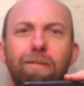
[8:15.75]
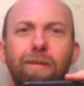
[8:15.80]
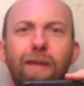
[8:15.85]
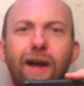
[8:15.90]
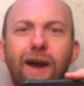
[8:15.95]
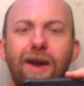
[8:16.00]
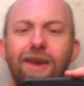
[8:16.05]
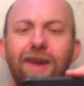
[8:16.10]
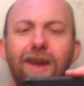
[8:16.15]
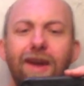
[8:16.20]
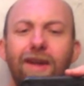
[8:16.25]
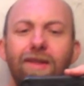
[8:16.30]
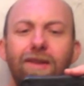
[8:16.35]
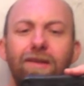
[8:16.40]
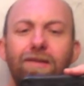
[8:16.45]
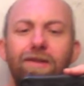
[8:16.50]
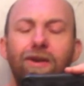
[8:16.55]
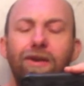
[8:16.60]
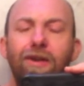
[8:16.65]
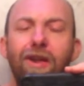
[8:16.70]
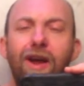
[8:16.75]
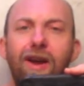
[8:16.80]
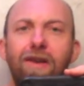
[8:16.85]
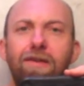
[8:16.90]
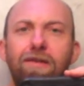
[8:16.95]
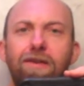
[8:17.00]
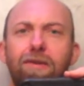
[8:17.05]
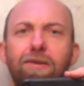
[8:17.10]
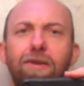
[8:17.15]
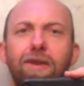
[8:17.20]
I can't live your
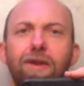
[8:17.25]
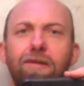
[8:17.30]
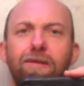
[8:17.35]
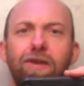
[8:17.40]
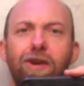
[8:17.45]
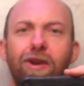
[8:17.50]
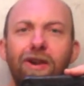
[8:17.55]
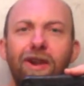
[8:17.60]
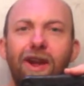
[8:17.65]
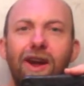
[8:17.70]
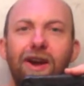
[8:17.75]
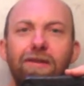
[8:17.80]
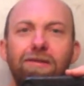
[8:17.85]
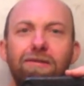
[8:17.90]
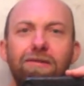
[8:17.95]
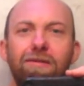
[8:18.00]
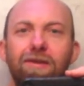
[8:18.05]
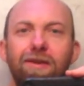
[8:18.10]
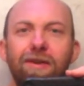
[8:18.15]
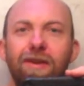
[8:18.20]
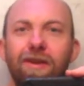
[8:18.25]
life, you live your life.